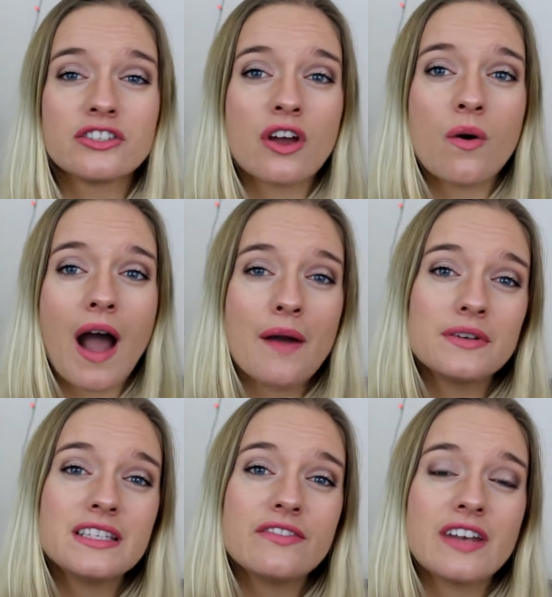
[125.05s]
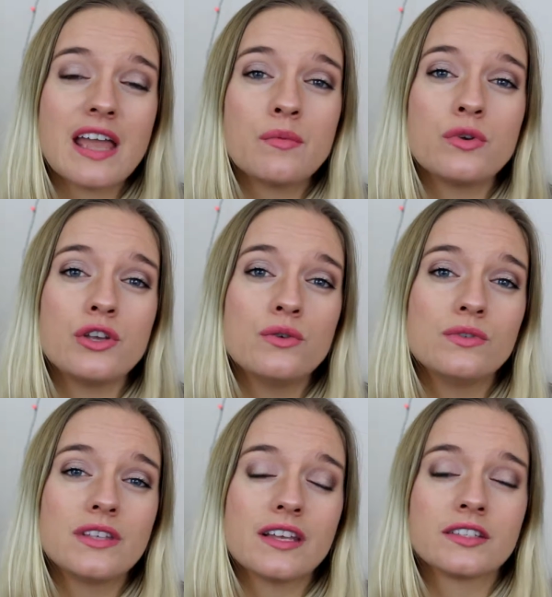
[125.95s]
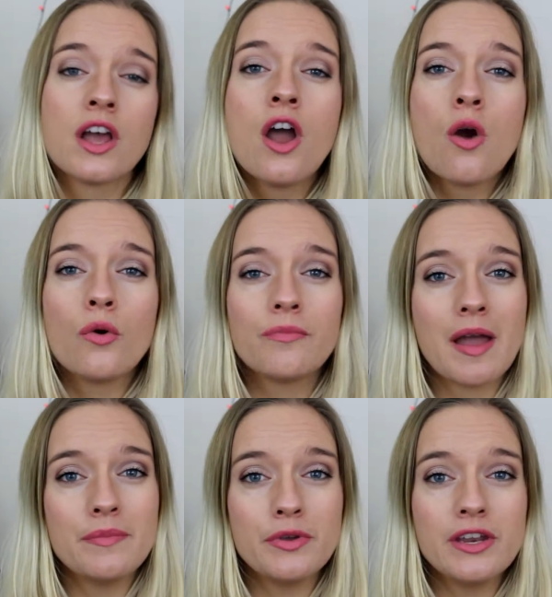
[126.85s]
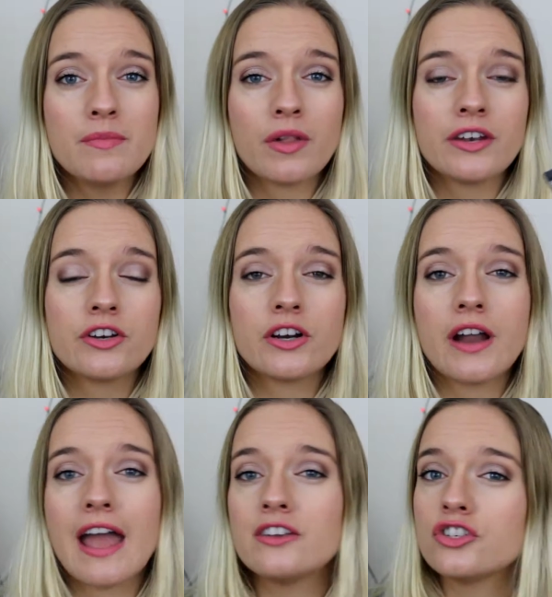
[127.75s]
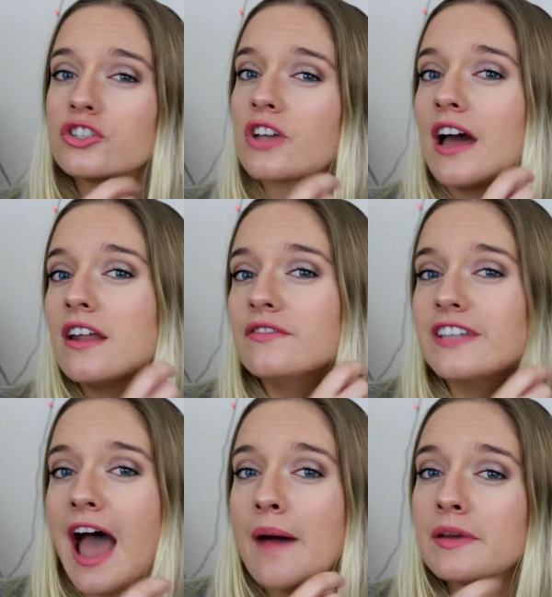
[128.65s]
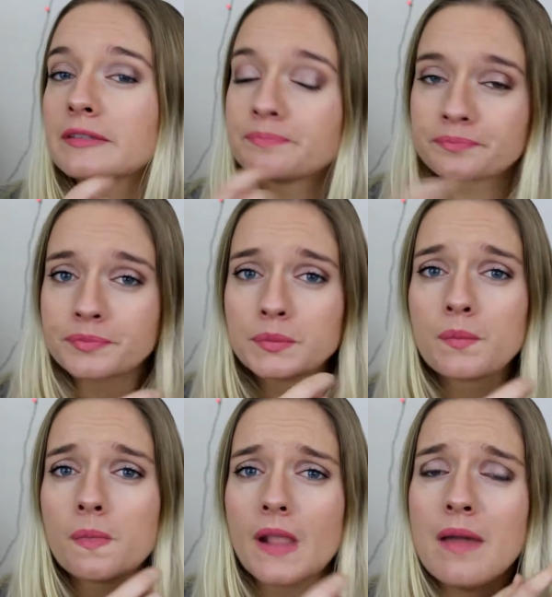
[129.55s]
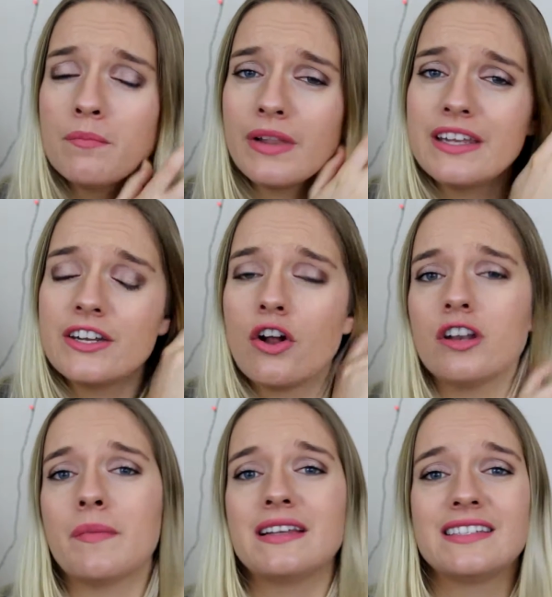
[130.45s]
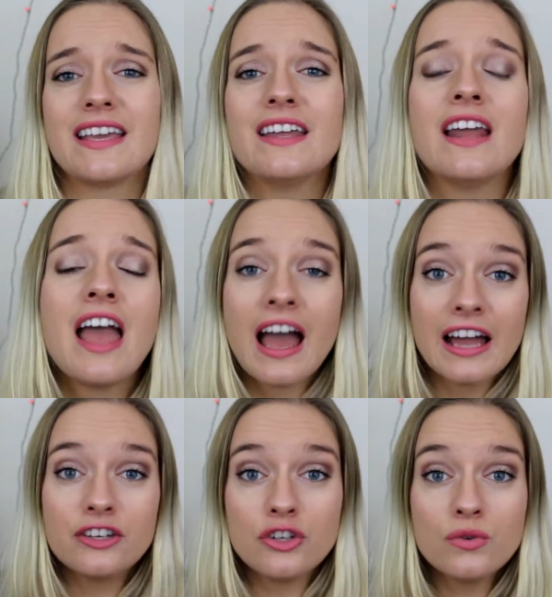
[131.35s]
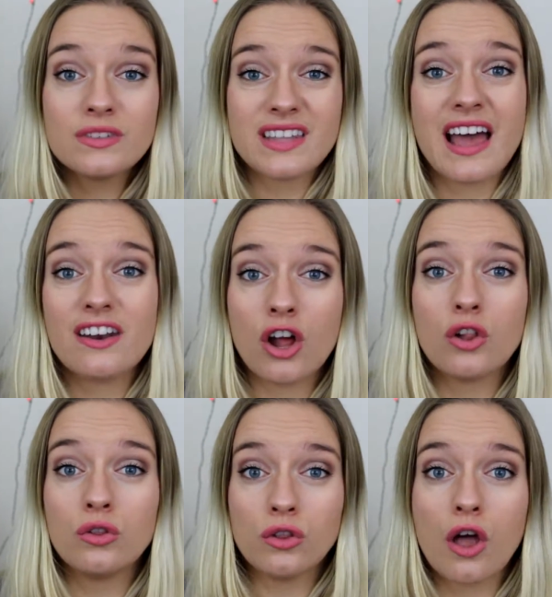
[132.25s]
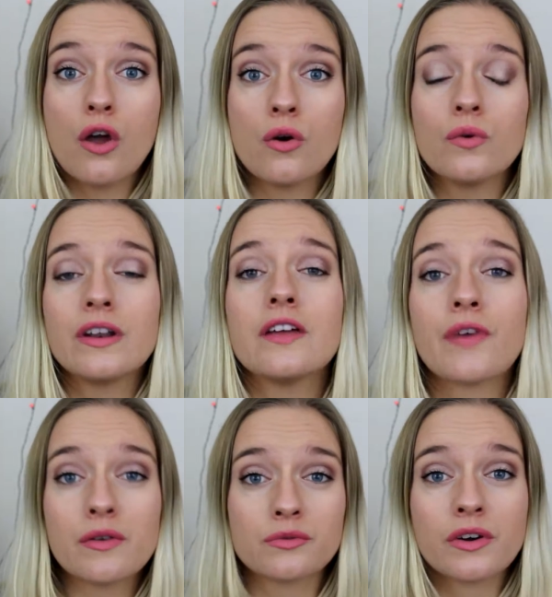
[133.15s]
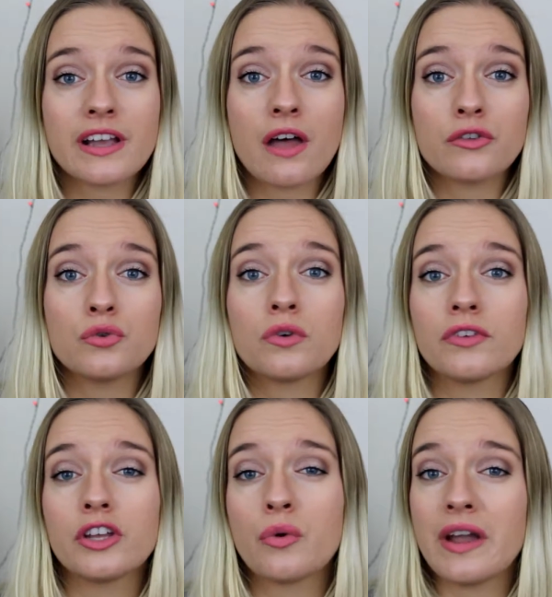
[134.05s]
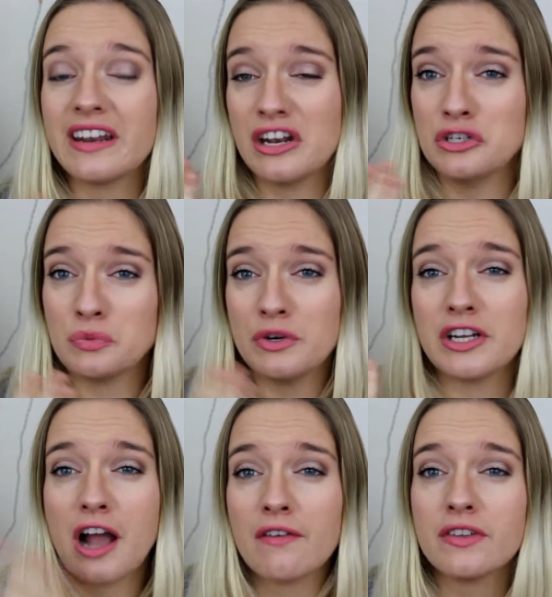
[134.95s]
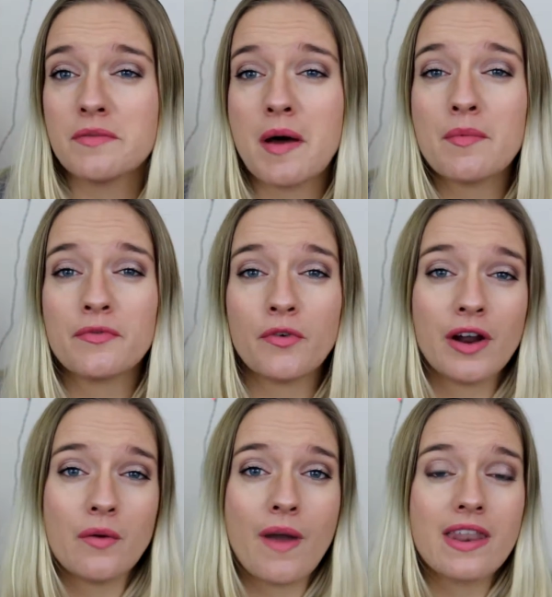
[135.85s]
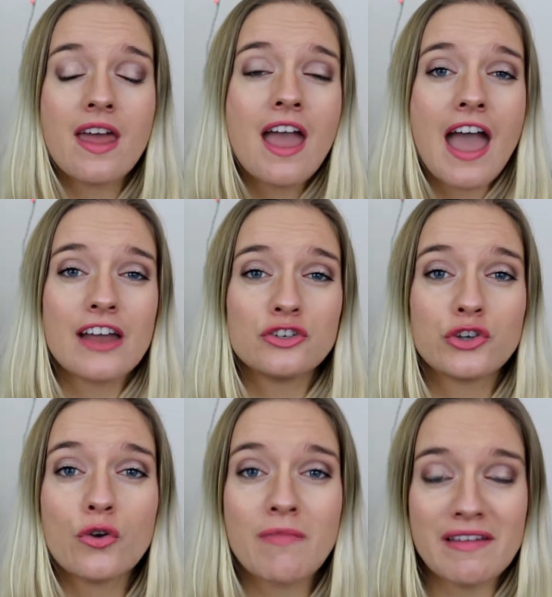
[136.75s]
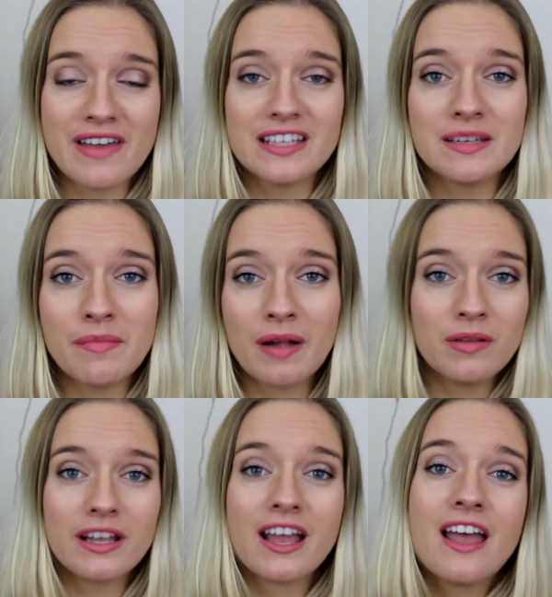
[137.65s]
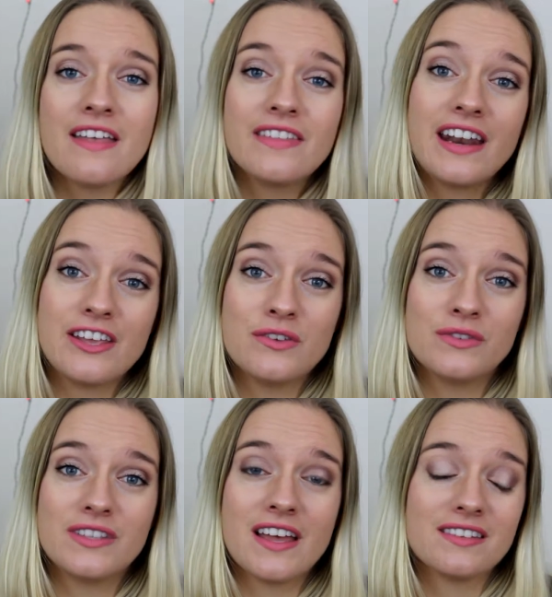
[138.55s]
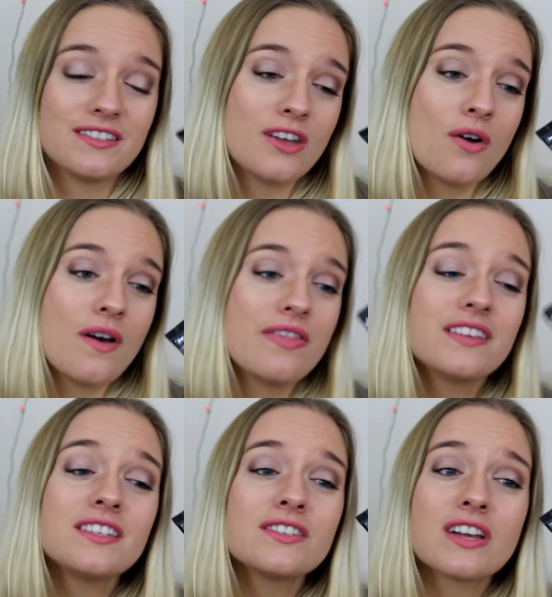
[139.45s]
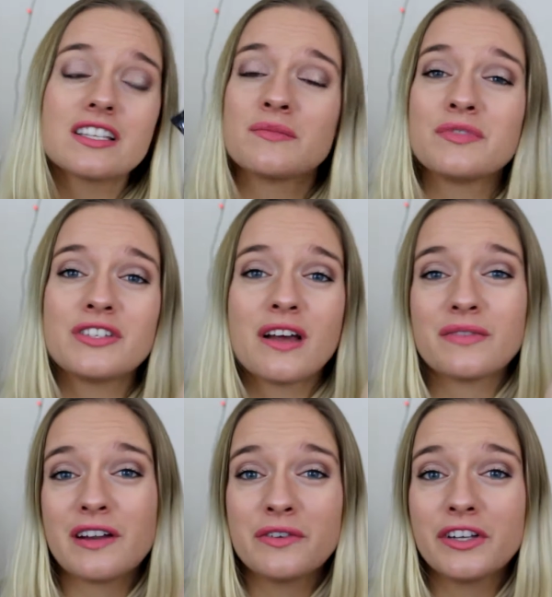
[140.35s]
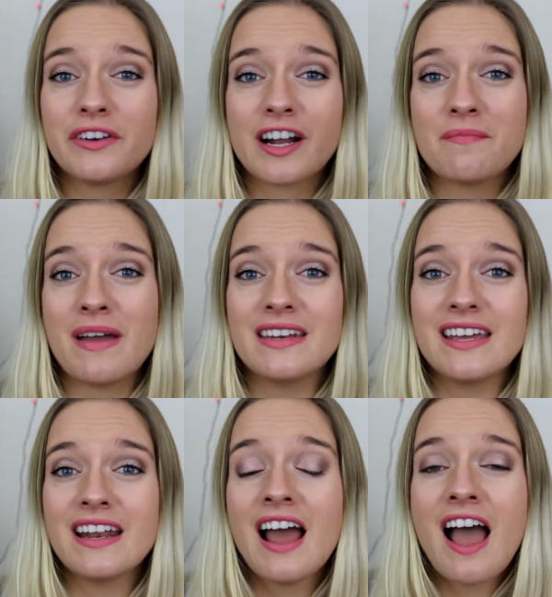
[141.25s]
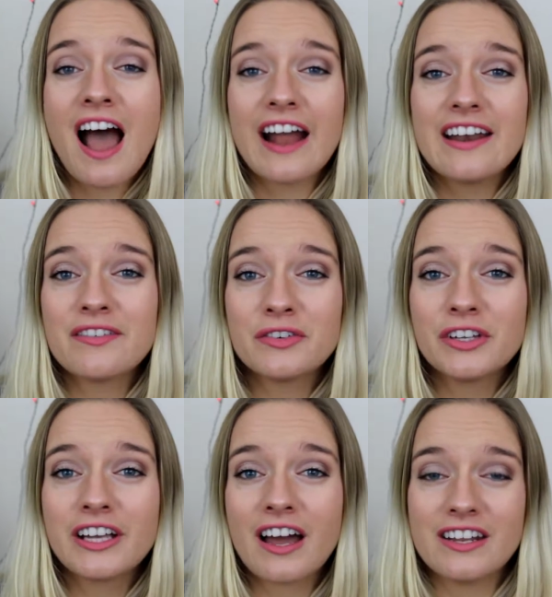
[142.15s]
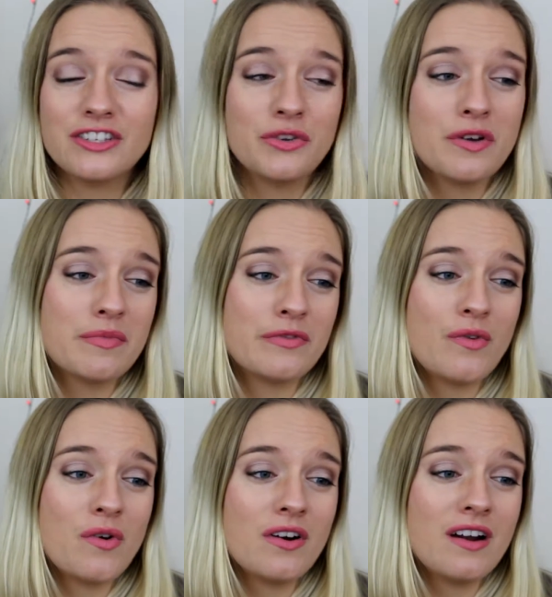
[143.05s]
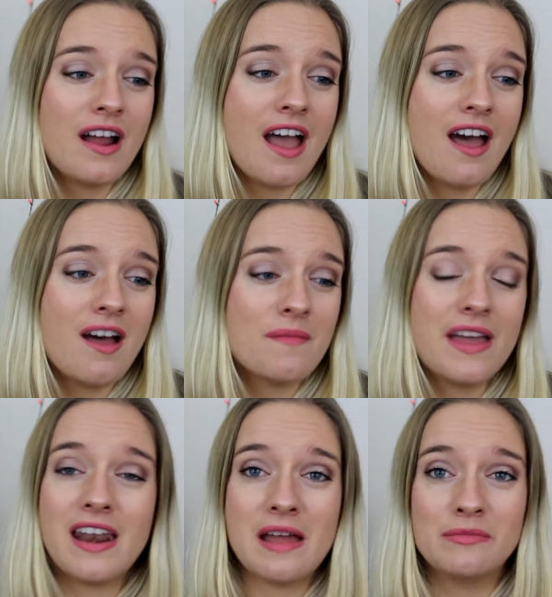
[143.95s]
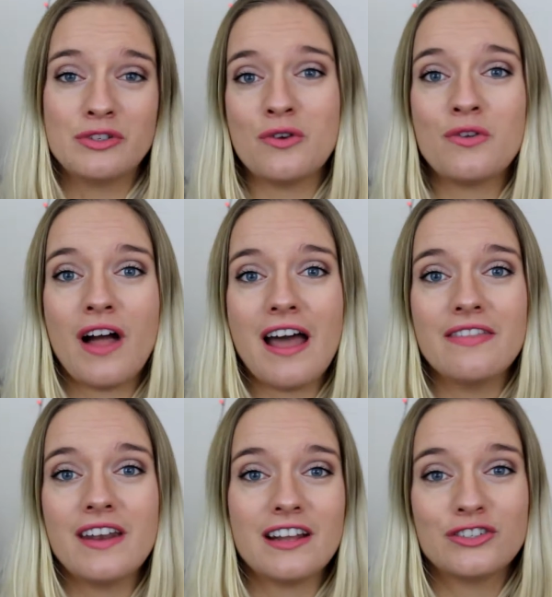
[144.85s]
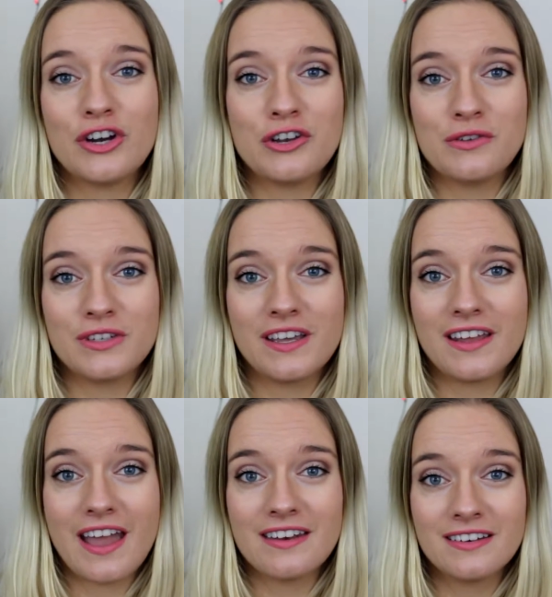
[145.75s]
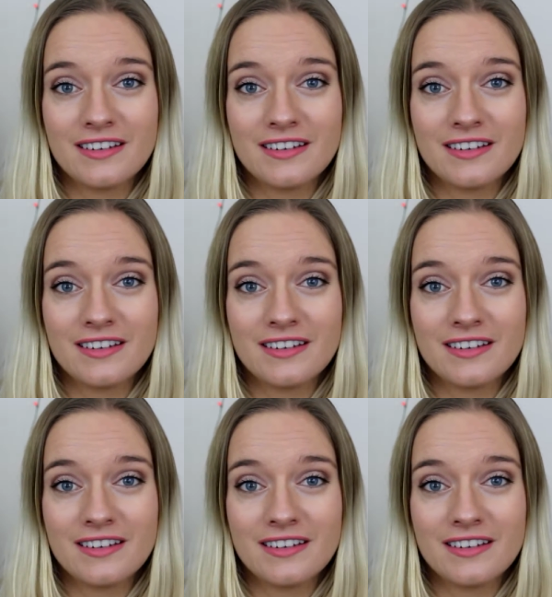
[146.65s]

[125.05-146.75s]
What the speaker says: So I was even able to use this with my beauty blender and just kind of dab it and blend it onto my skin and use that alone. If I was running out the door really quick and I just wanted to cover them up before I went and showed my face in public, then I used this. So this is awesome stuff. I really recommend it. I never really got into it before, and I'm so glad that I started using it again.